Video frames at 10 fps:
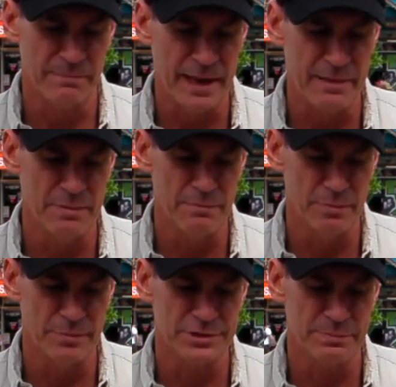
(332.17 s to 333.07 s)
when baby
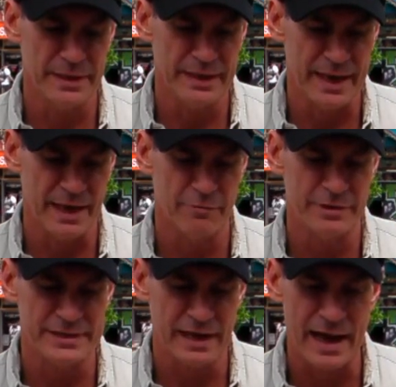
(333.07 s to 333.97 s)
boomers
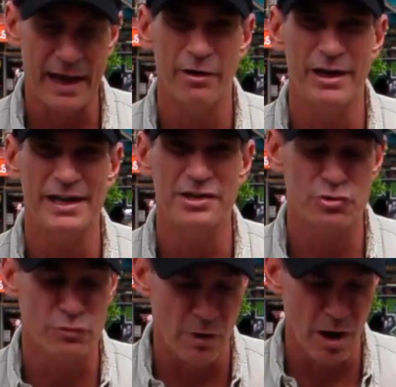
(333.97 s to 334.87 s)
began retiring
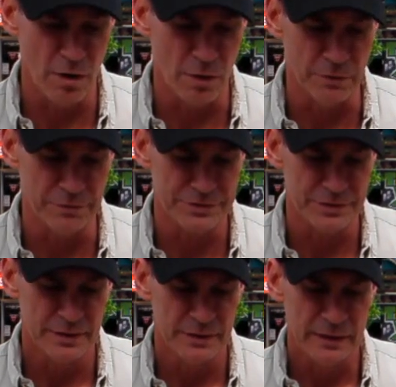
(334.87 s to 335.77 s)
in
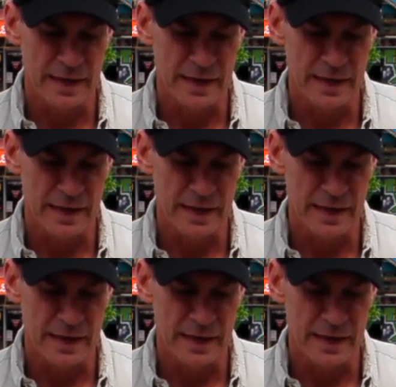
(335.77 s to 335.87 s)
droves.